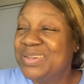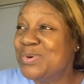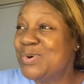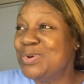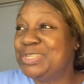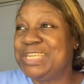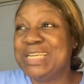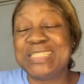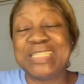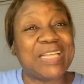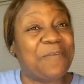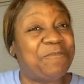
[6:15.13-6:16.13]
Oh,
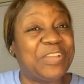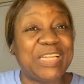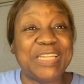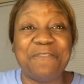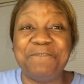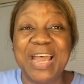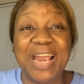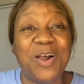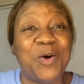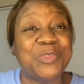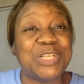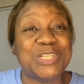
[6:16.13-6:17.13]
Jesus, I'm feeling the fire
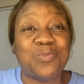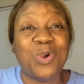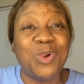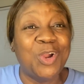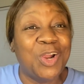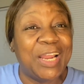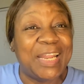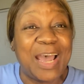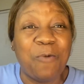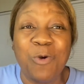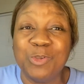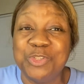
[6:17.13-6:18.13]
on this word, and I
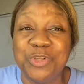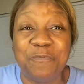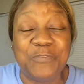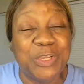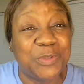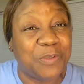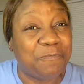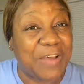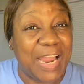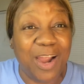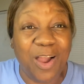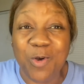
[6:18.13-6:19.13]
want you to feel the
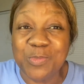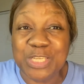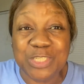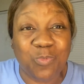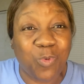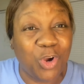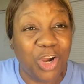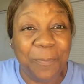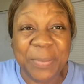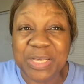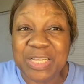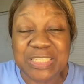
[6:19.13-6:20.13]
fire on this word
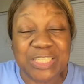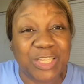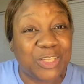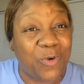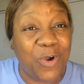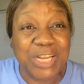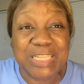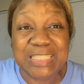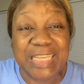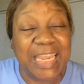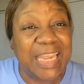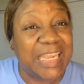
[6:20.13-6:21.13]
because the Lord is
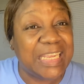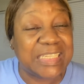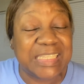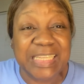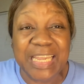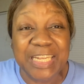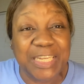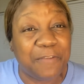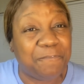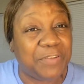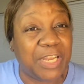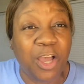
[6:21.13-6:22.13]
saying he's letting
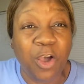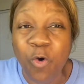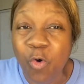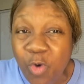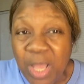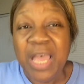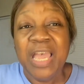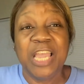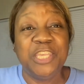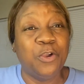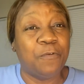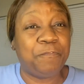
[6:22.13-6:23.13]
it flow,
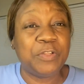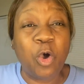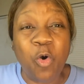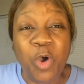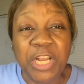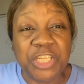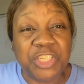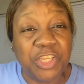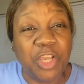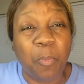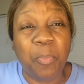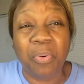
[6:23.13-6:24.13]
and you're flowing into
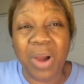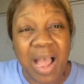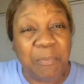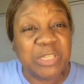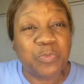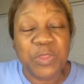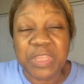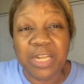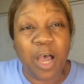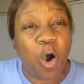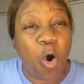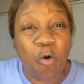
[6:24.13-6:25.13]
your promise with an
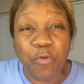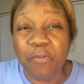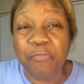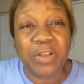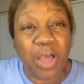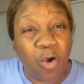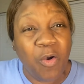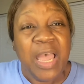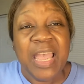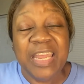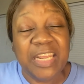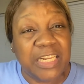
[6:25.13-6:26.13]
overflow,
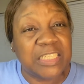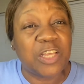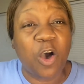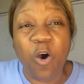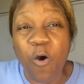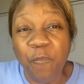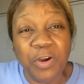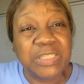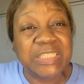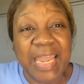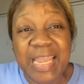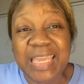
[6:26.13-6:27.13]
and it is
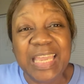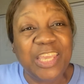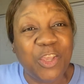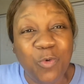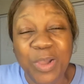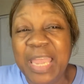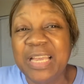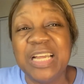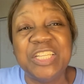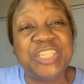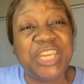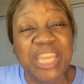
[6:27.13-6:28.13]
overtaking you a
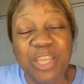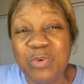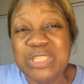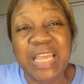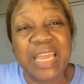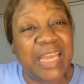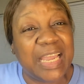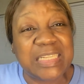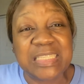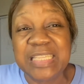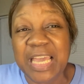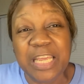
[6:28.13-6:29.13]
continuous and a
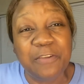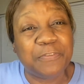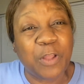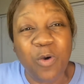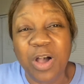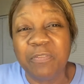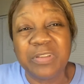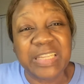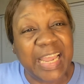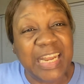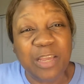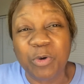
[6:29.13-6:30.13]
steady flow of
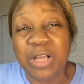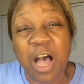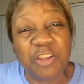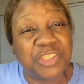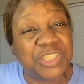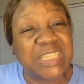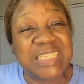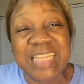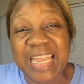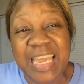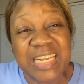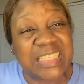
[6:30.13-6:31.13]
land that will cause you to
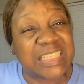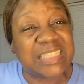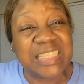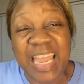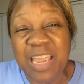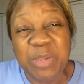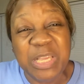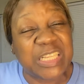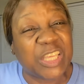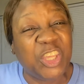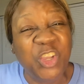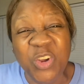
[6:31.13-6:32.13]
stand in sustainment and
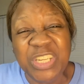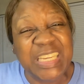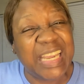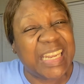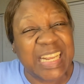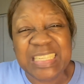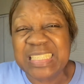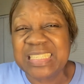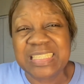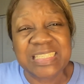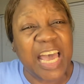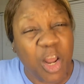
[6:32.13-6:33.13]
security and in
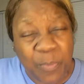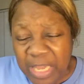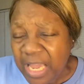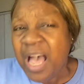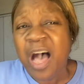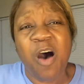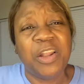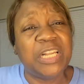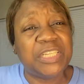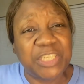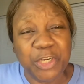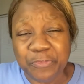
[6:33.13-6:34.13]
settlement on
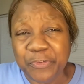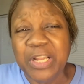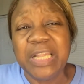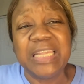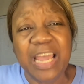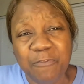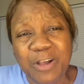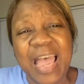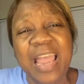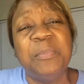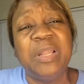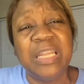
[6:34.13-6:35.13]
a different level. I
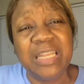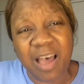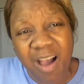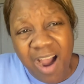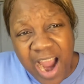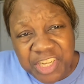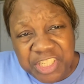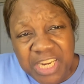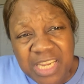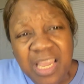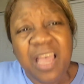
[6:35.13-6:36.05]
am enlarging